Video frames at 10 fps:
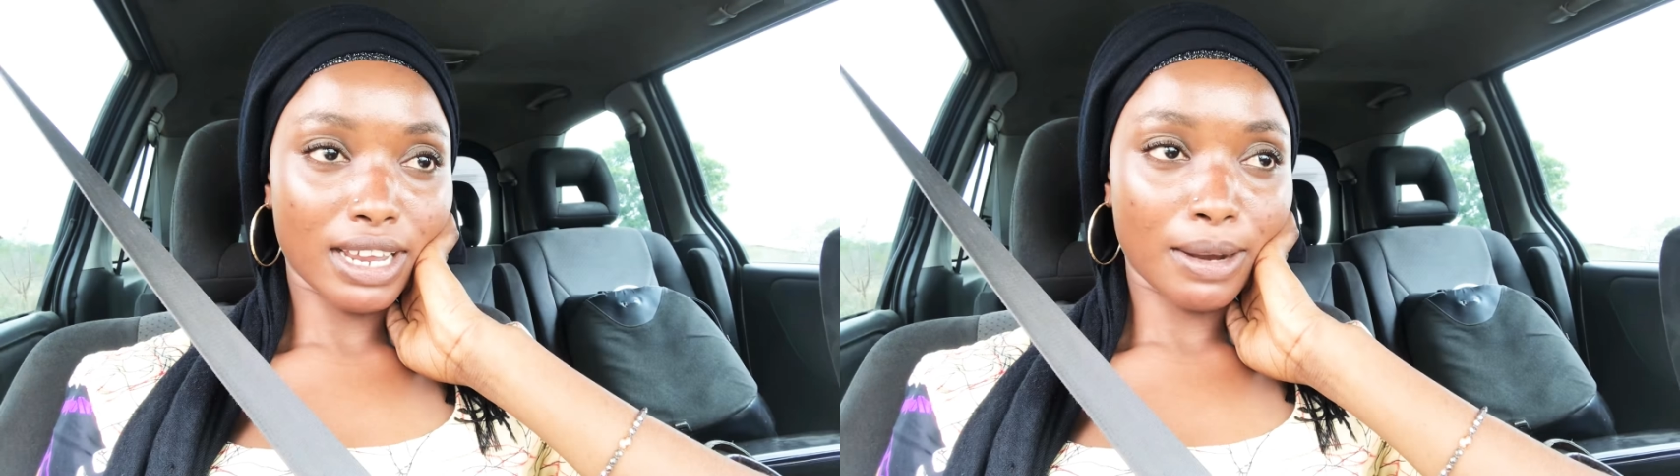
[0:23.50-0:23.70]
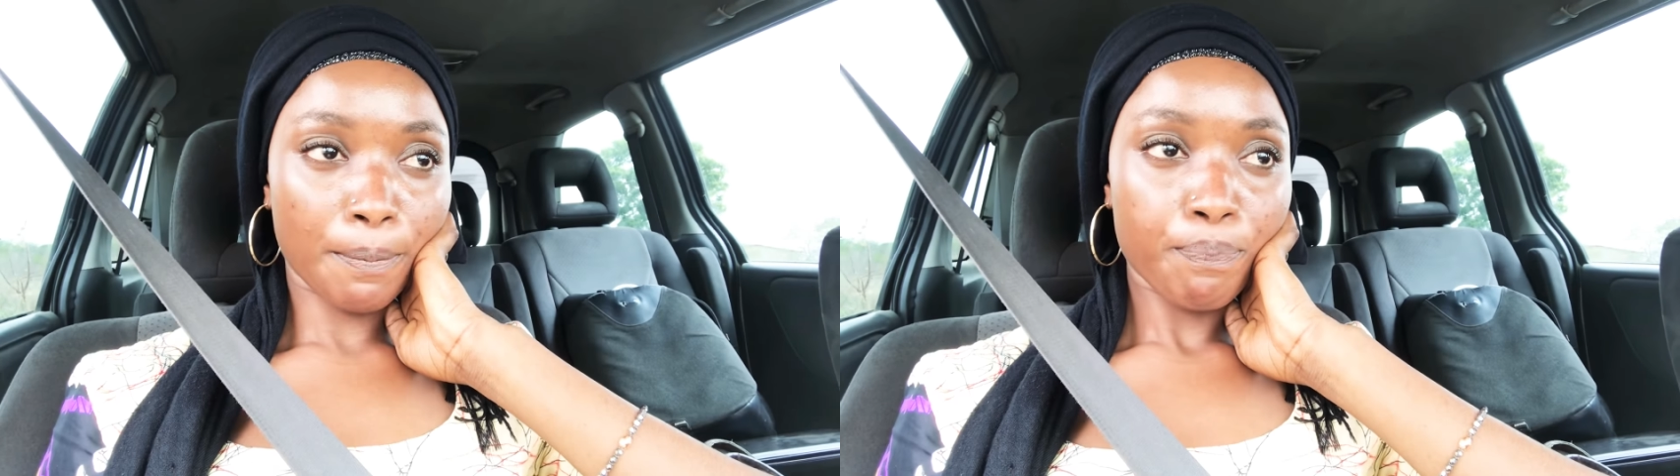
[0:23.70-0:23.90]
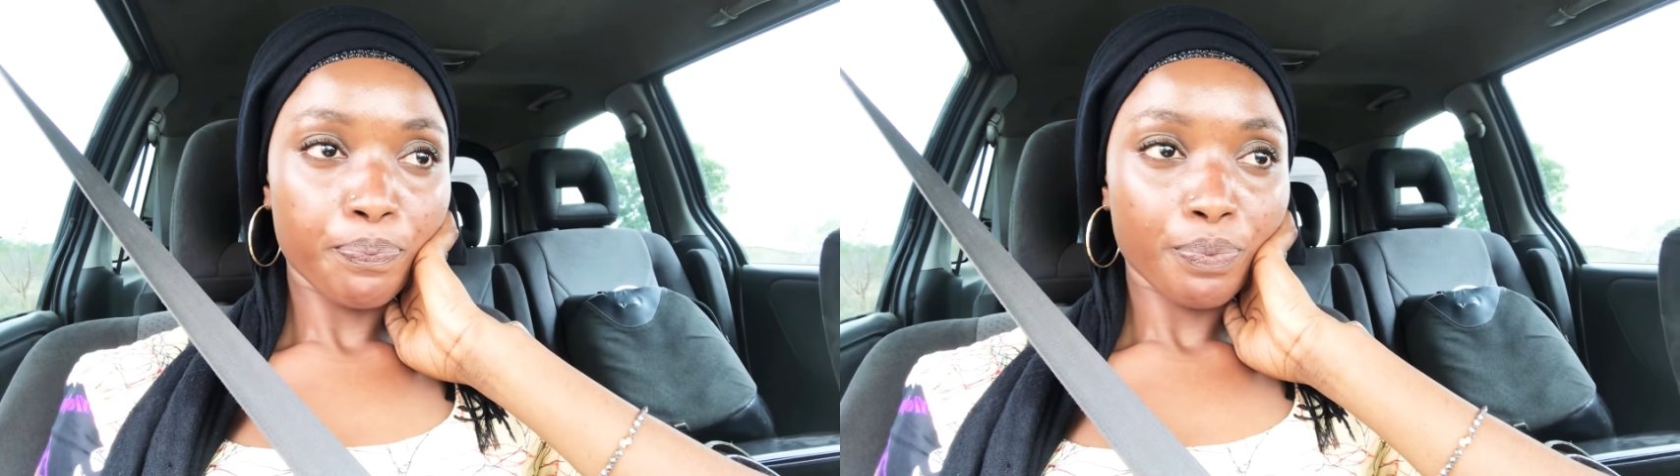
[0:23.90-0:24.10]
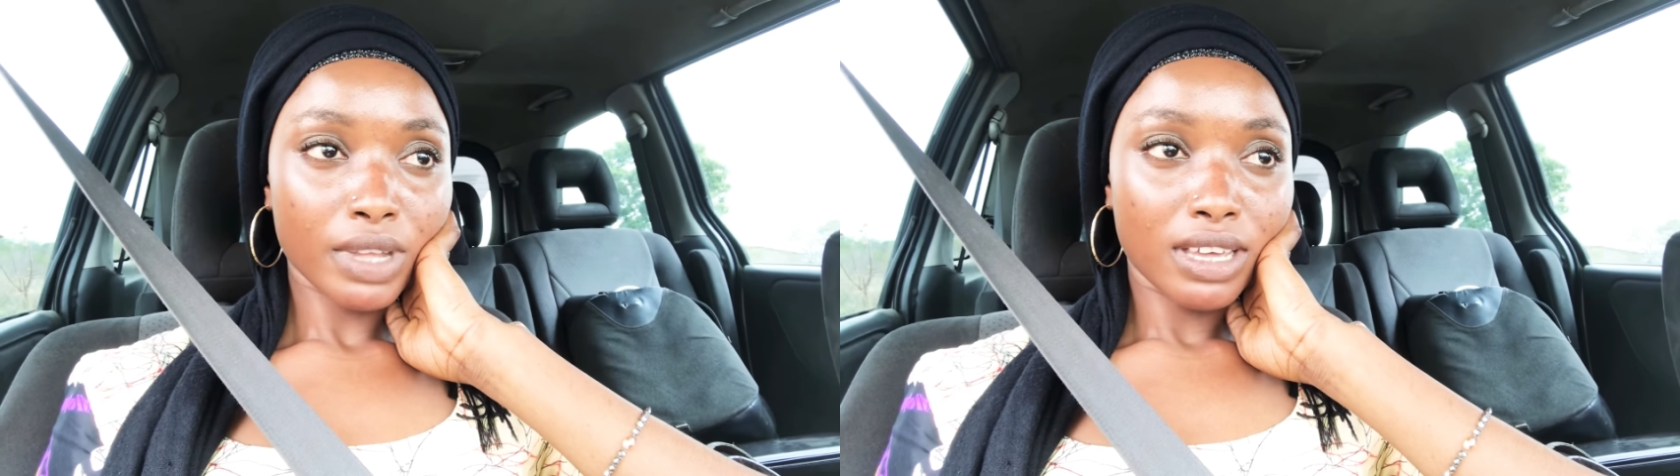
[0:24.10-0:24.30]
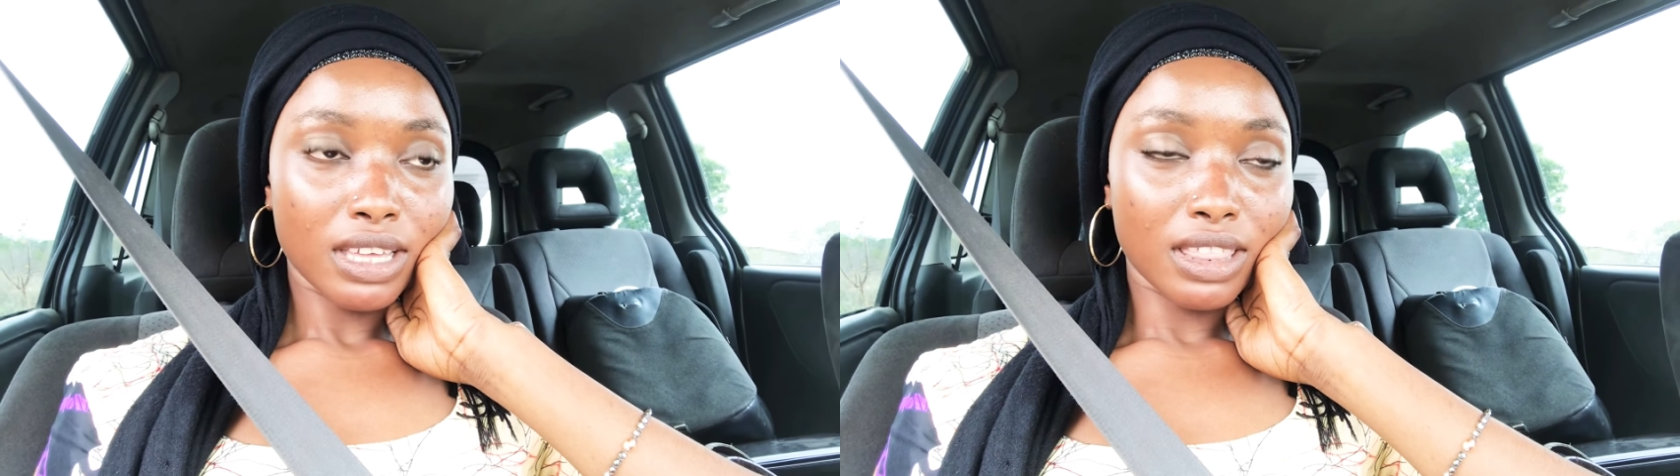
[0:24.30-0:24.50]
that
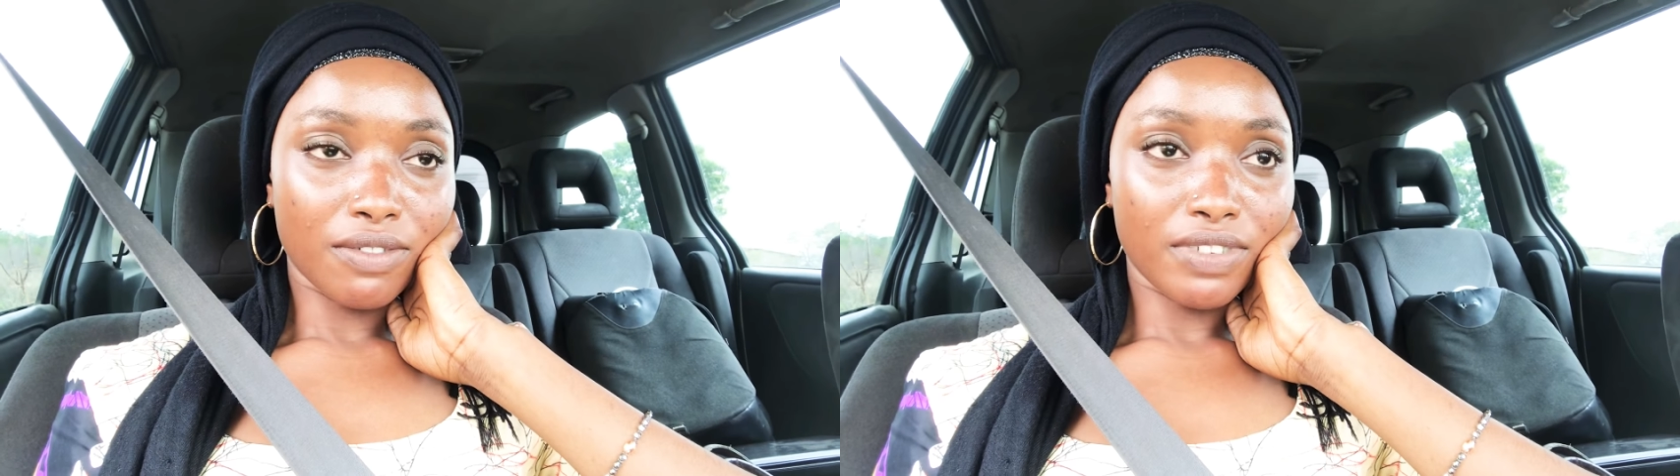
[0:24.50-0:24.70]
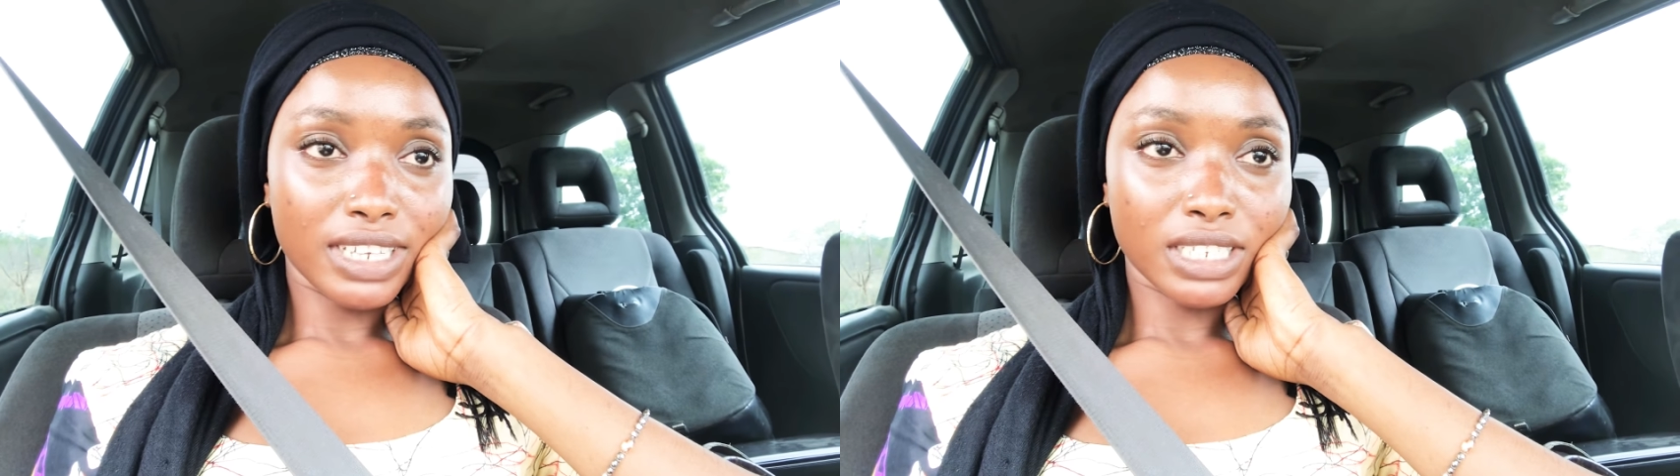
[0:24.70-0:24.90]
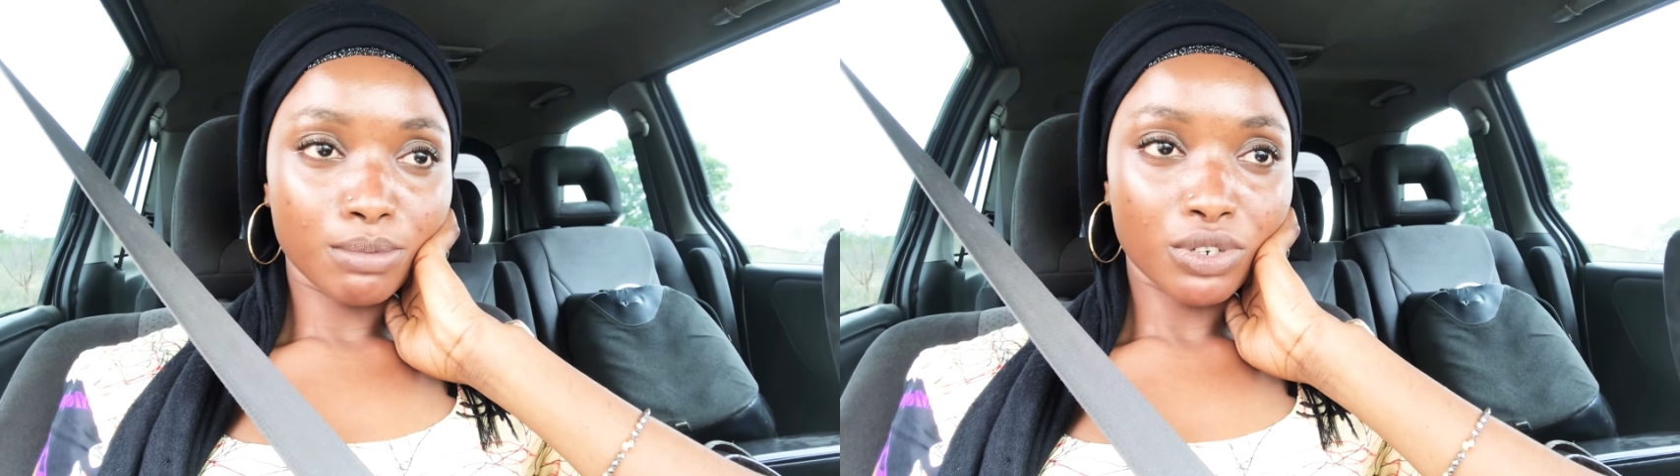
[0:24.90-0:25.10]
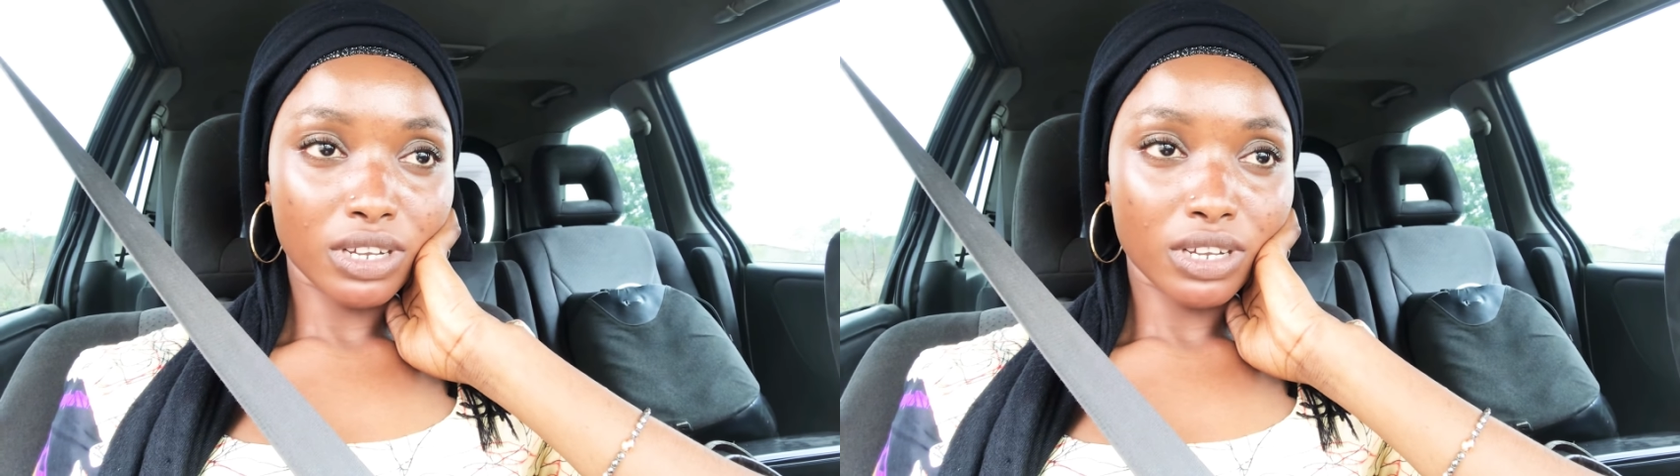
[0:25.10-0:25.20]
the village I'm